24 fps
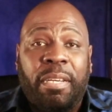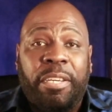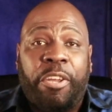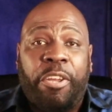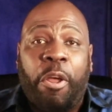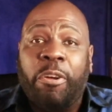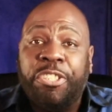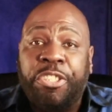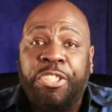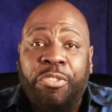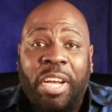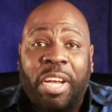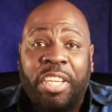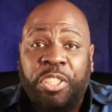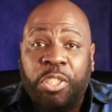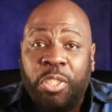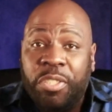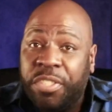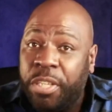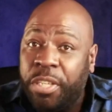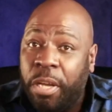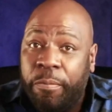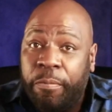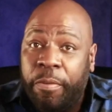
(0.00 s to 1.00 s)
Don't stress
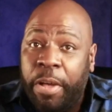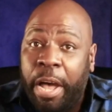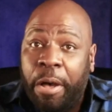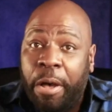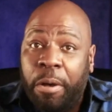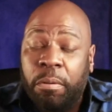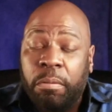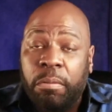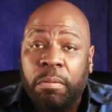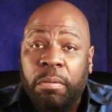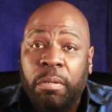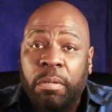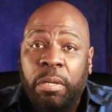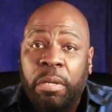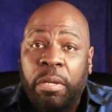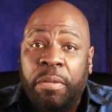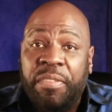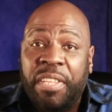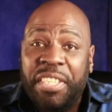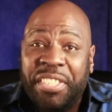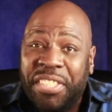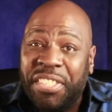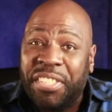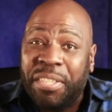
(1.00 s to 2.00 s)
yourself out.
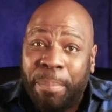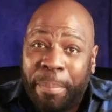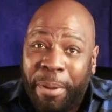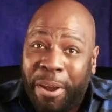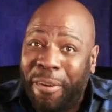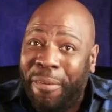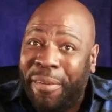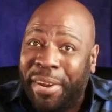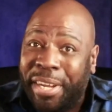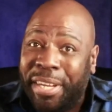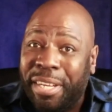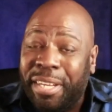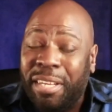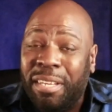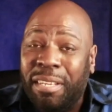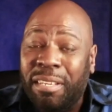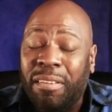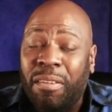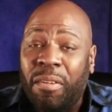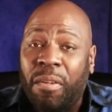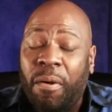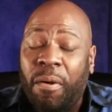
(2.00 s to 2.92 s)
This is America.